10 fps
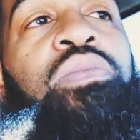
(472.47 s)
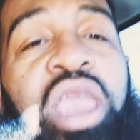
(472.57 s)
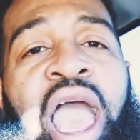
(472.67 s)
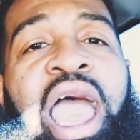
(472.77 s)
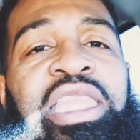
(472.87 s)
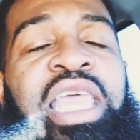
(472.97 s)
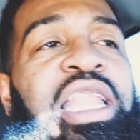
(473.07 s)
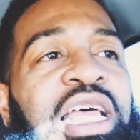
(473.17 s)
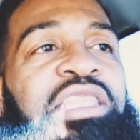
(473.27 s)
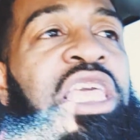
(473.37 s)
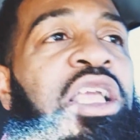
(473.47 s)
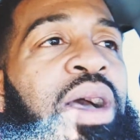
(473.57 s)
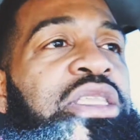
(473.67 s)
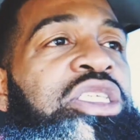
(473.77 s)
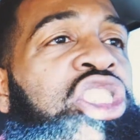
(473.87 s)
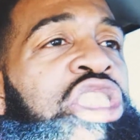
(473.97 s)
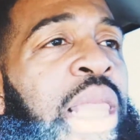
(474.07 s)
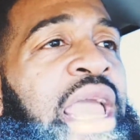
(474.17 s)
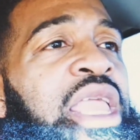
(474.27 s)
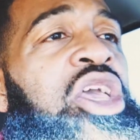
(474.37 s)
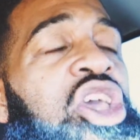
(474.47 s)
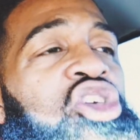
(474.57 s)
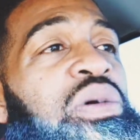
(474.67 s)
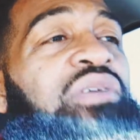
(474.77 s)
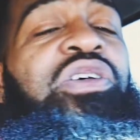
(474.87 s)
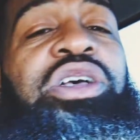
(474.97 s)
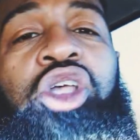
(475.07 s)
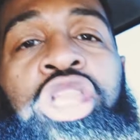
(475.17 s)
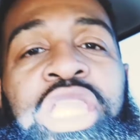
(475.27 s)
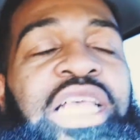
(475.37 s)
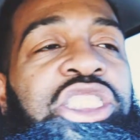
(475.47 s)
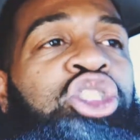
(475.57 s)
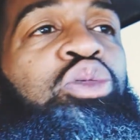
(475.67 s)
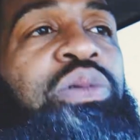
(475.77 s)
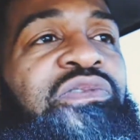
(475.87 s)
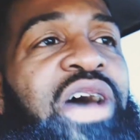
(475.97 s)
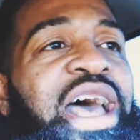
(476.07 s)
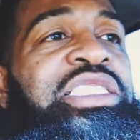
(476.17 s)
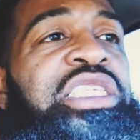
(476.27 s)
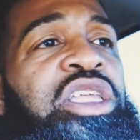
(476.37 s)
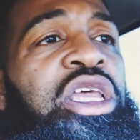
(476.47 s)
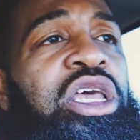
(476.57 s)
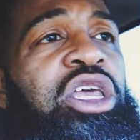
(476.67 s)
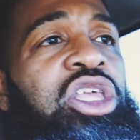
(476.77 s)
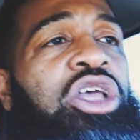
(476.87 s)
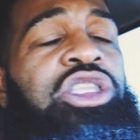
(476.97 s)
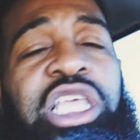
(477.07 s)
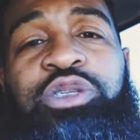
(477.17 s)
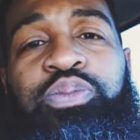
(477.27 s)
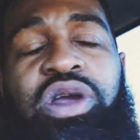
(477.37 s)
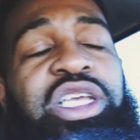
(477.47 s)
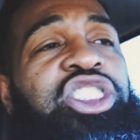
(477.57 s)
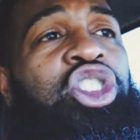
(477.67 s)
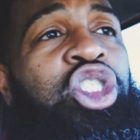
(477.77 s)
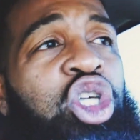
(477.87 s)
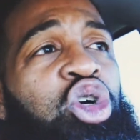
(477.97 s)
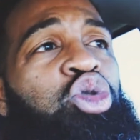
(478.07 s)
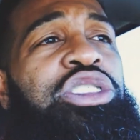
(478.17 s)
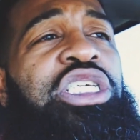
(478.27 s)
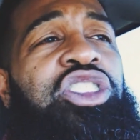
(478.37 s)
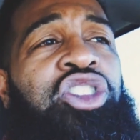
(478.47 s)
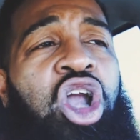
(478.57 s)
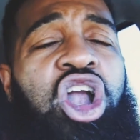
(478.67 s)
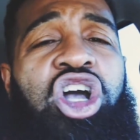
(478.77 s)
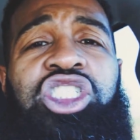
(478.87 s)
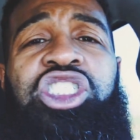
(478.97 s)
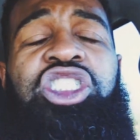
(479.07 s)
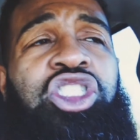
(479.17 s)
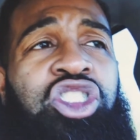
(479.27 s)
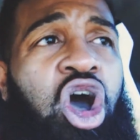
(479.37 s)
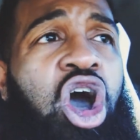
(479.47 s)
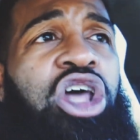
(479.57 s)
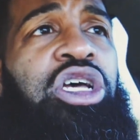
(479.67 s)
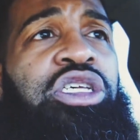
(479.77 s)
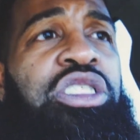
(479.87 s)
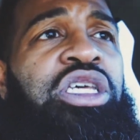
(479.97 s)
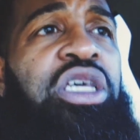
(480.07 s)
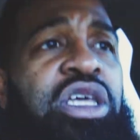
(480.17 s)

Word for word: me hot now that I think about this shit. Like you motherfuckers are not supervising these precious jewels, these girls, these daughters.